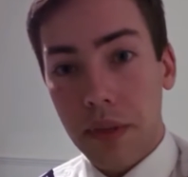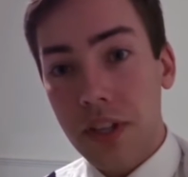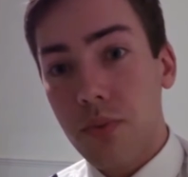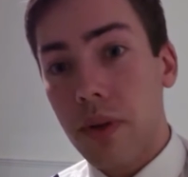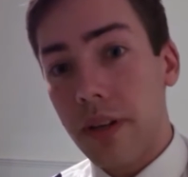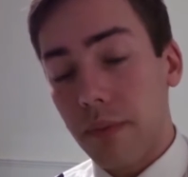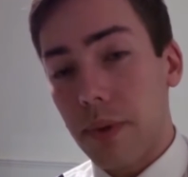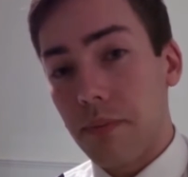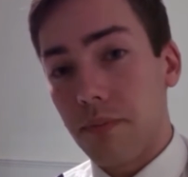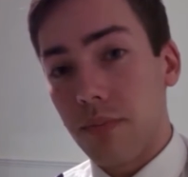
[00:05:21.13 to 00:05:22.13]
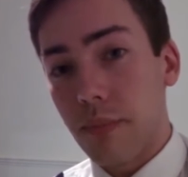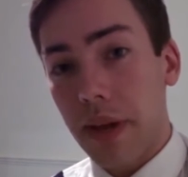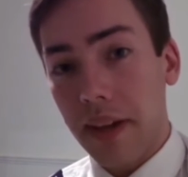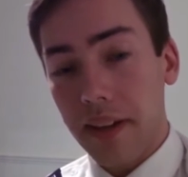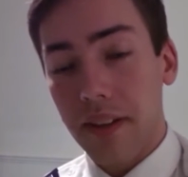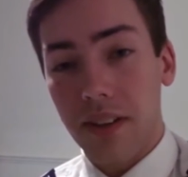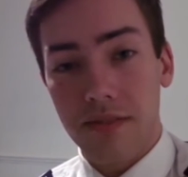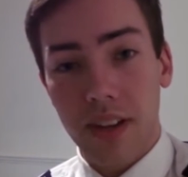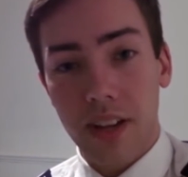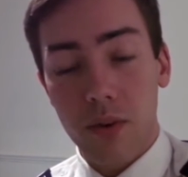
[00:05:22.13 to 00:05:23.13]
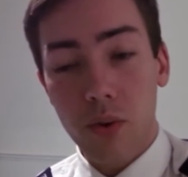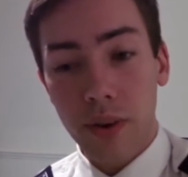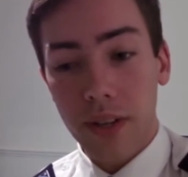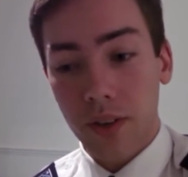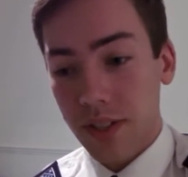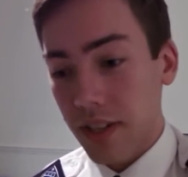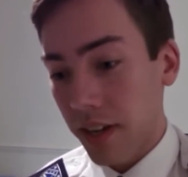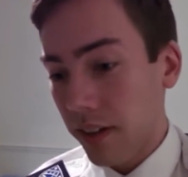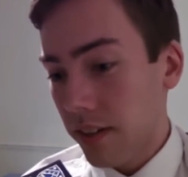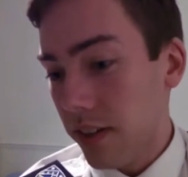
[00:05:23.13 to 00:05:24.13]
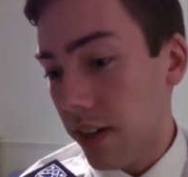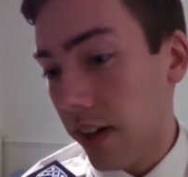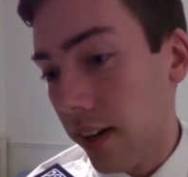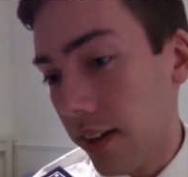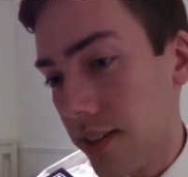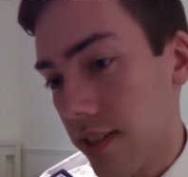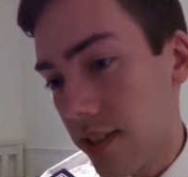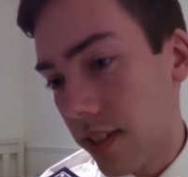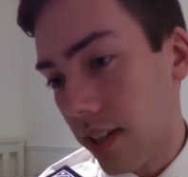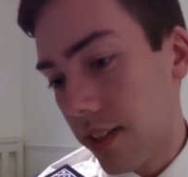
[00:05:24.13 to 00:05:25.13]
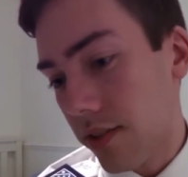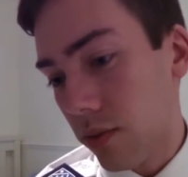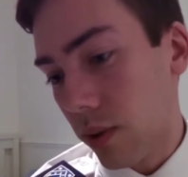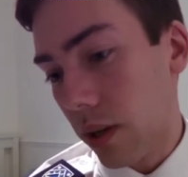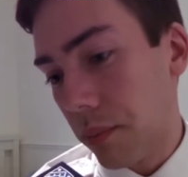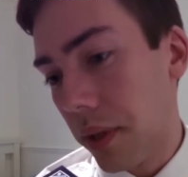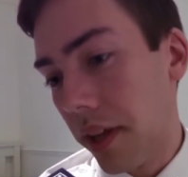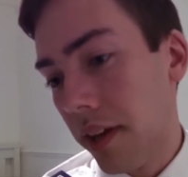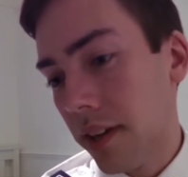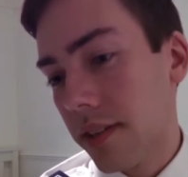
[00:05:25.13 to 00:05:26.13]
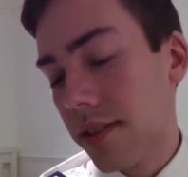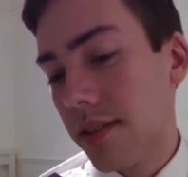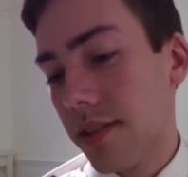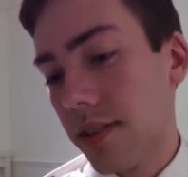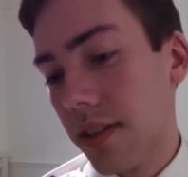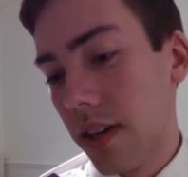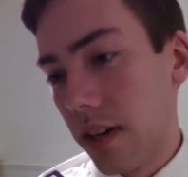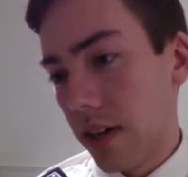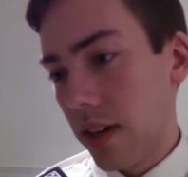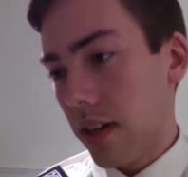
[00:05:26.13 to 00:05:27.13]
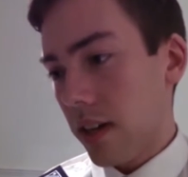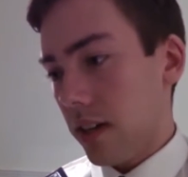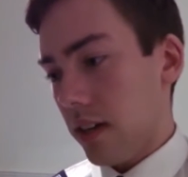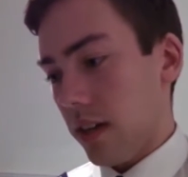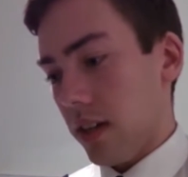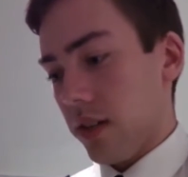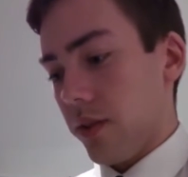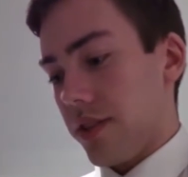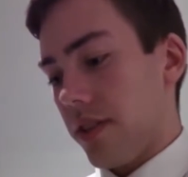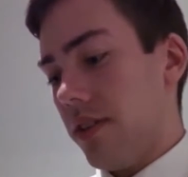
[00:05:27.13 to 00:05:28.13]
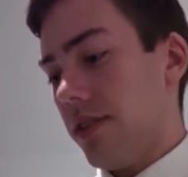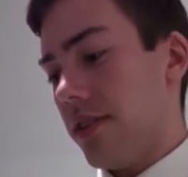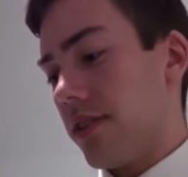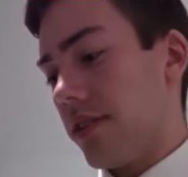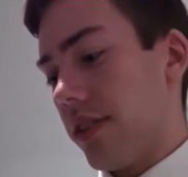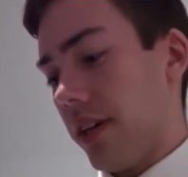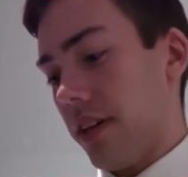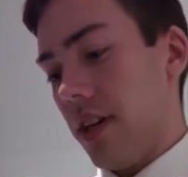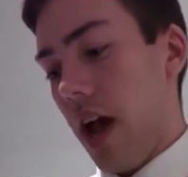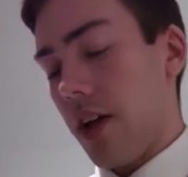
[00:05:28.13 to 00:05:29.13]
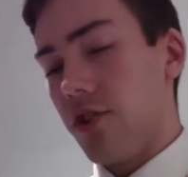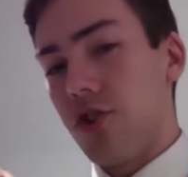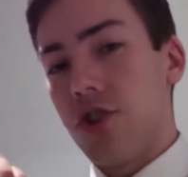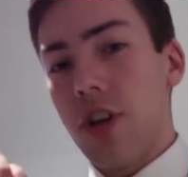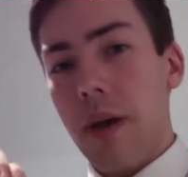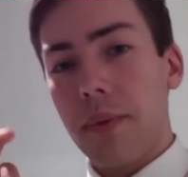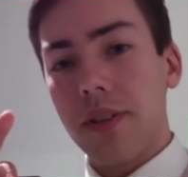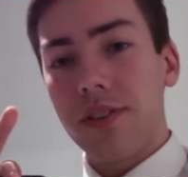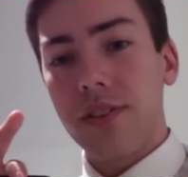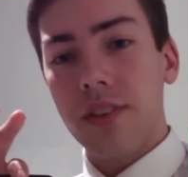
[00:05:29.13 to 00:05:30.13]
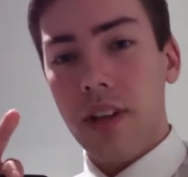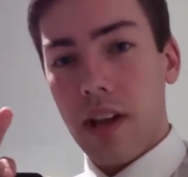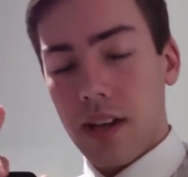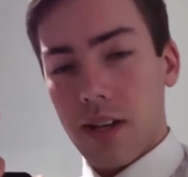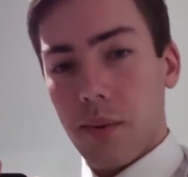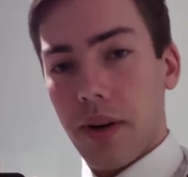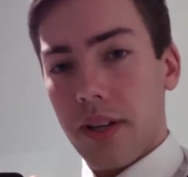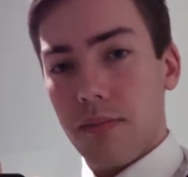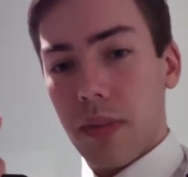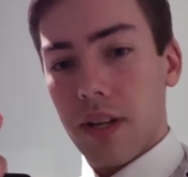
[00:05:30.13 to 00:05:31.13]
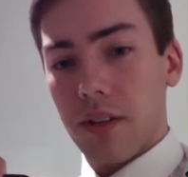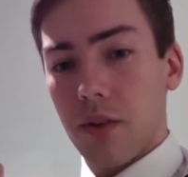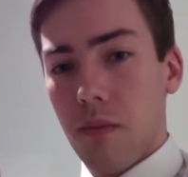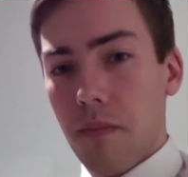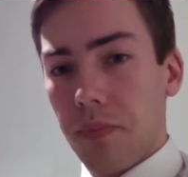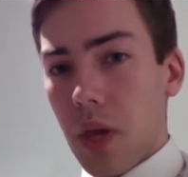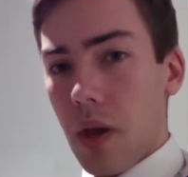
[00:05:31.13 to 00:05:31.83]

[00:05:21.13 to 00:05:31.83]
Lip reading: But this week I've been prepared. I've already got it down, and let's grab that. Here it is. This is a Jeppesen Airways manual.